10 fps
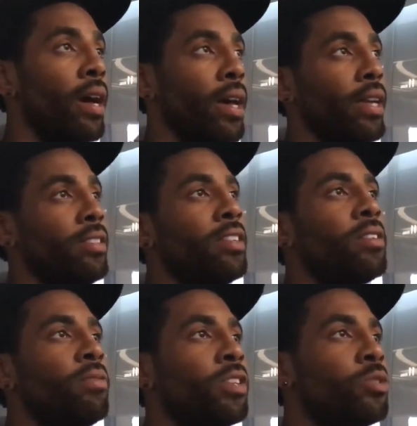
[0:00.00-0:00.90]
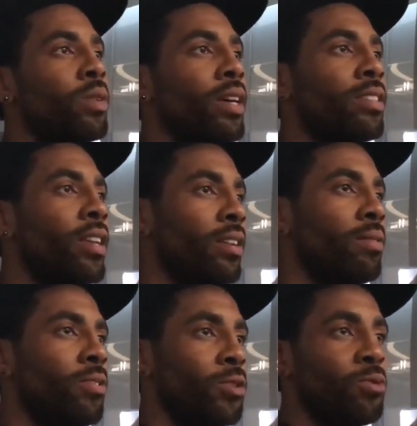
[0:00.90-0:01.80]
I, uh, as an individual, I
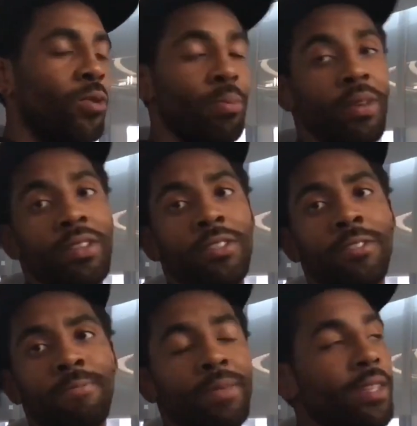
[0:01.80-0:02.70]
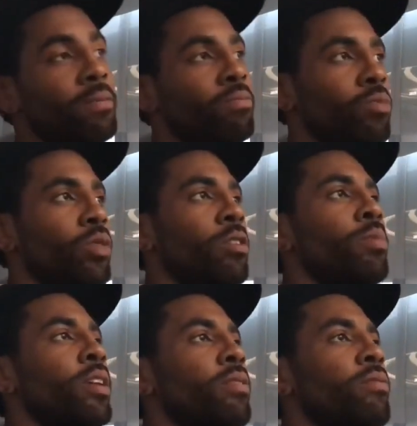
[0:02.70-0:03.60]
stand up for those four pillars. And when
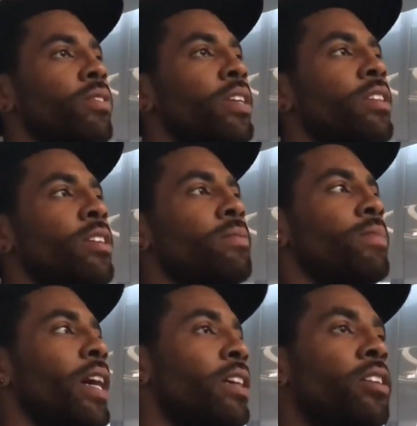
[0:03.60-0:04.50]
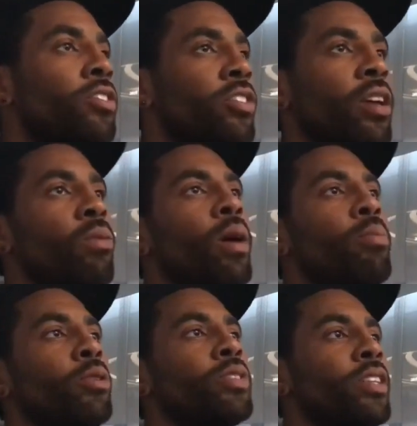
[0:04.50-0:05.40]
they're being conflicted, I can understand why
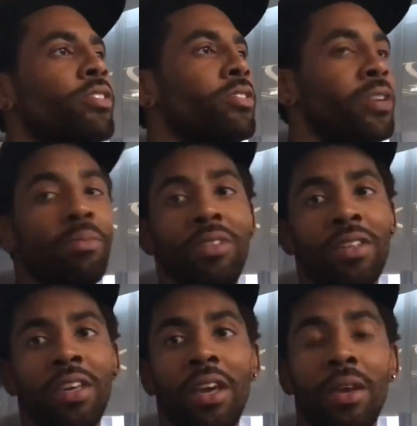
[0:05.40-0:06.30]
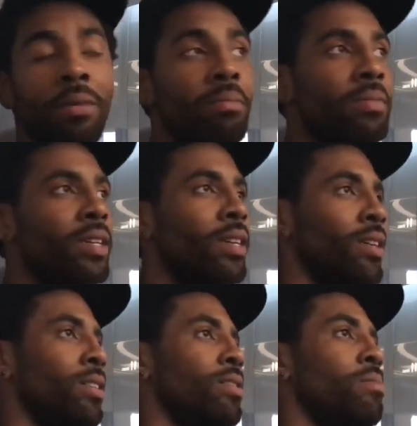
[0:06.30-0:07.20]
protesters come to the game.
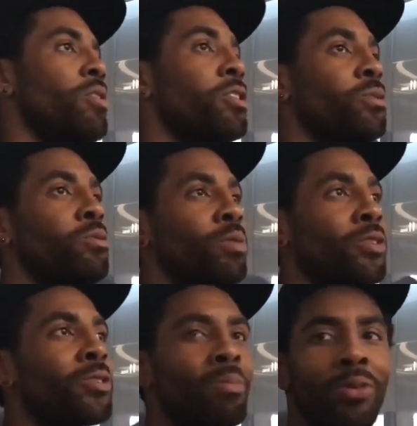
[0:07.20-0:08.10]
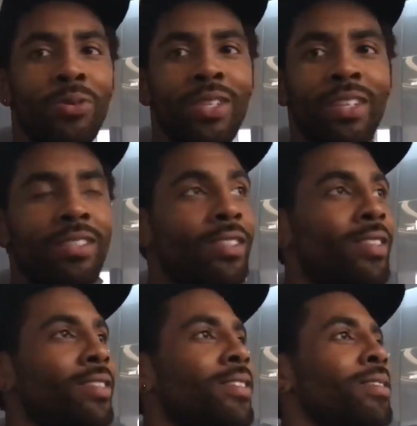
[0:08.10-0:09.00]
America was built on
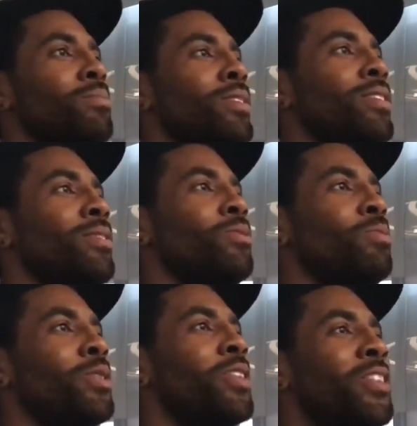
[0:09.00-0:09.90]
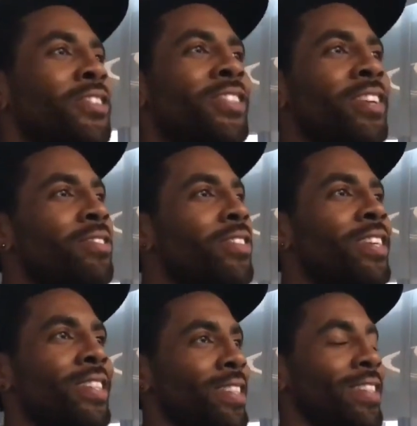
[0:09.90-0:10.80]
protesting. I mean, built on
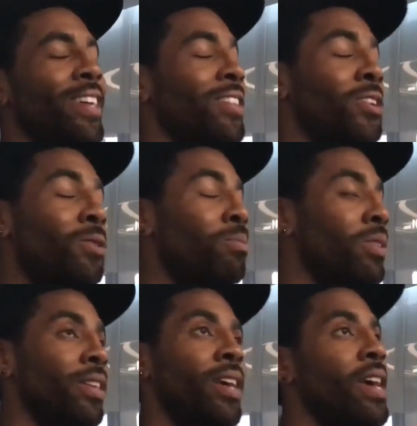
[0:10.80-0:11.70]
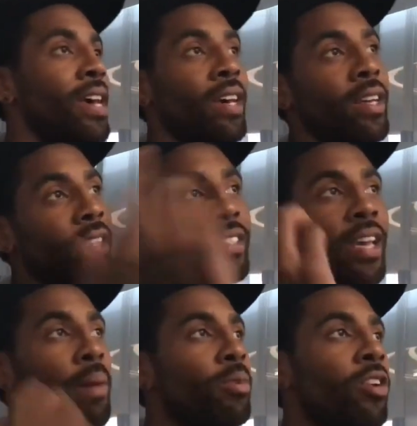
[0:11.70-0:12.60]
slavery, let alone, but
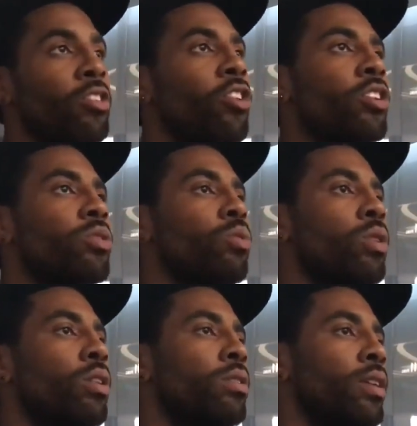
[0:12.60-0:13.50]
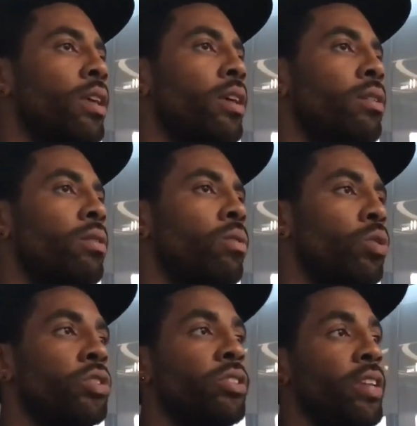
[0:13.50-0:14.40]
things happen all across the world, and
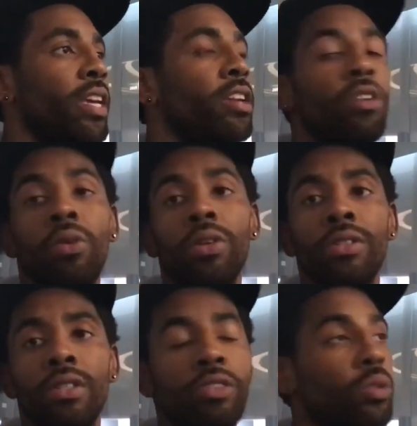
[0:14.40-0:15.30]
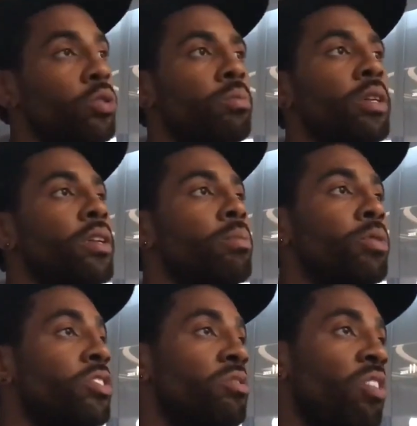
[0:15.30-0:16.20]
we're just taking notice. And social media
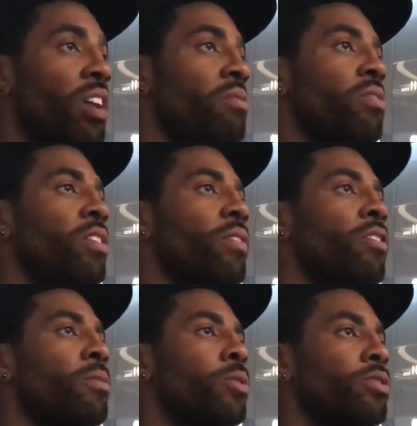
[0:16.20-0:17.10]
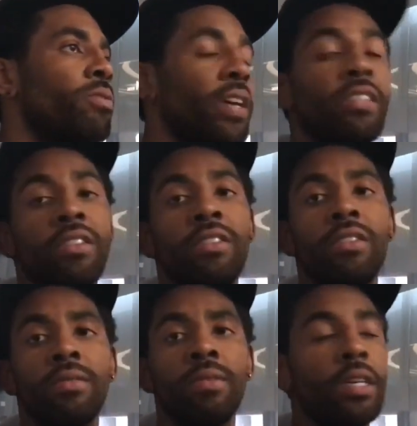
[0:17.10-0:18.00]
puts it right in front of everyone's
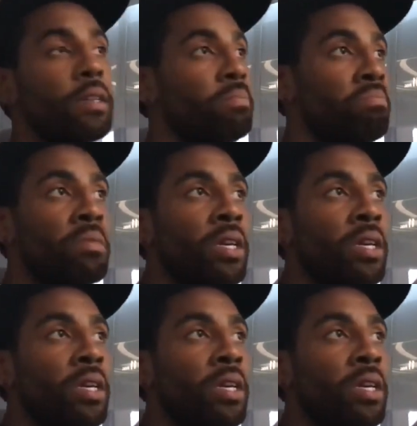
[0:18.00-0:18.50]
faces. And